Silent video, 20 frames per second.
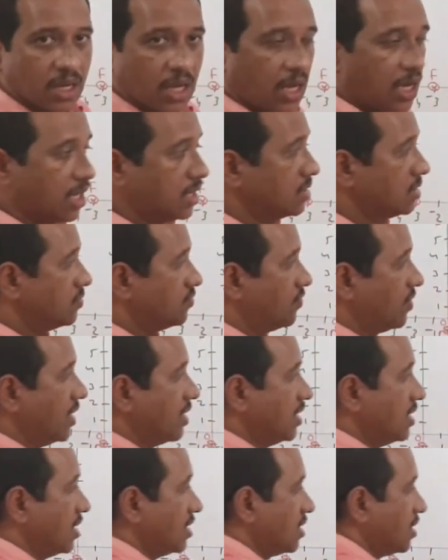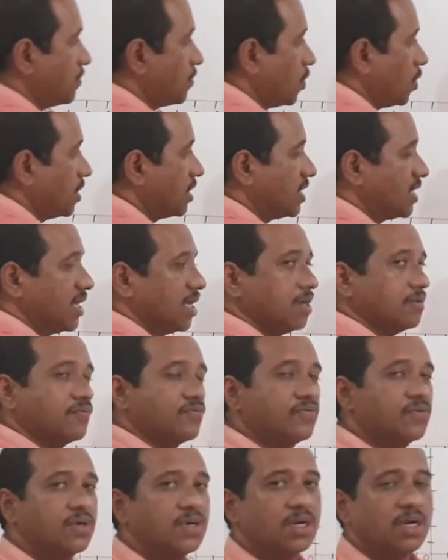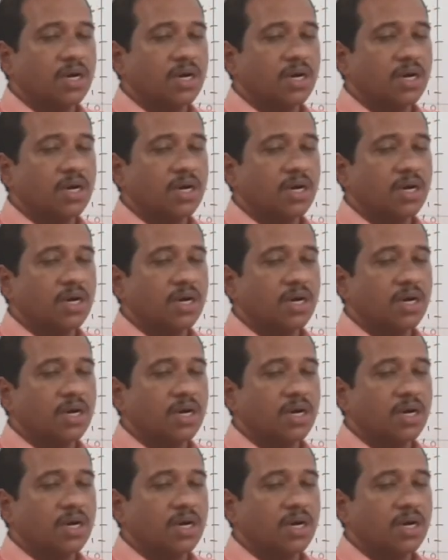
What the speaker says: and finally the point F